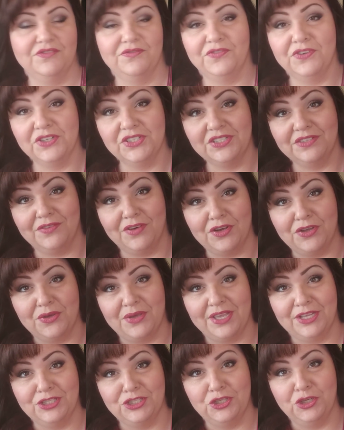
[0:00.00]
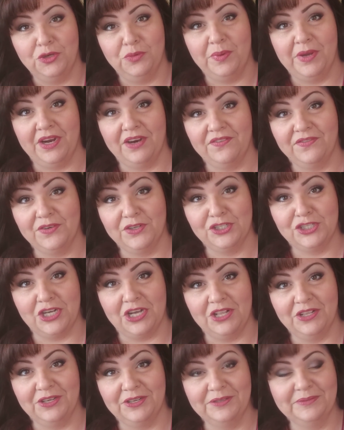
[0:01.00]
First of all, you get 2 pair for
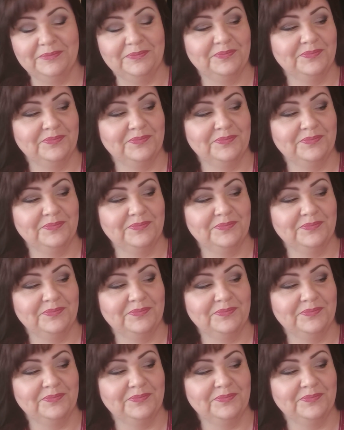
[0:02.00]
$1.